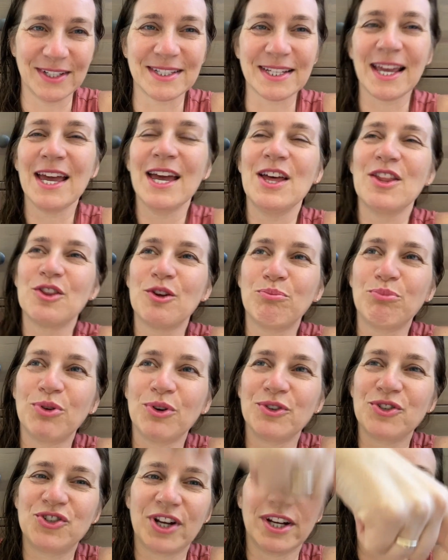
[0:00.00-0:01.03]
It's like the
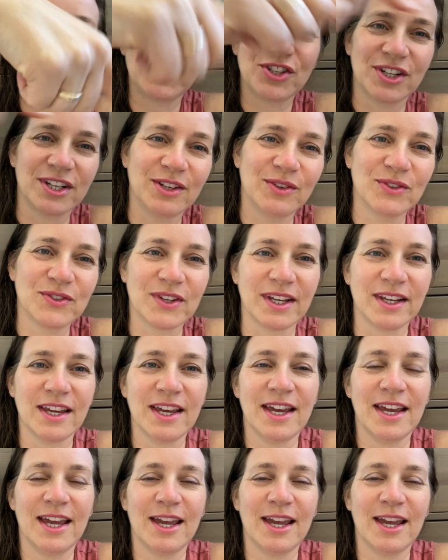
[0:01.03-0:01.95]
projection. It was like,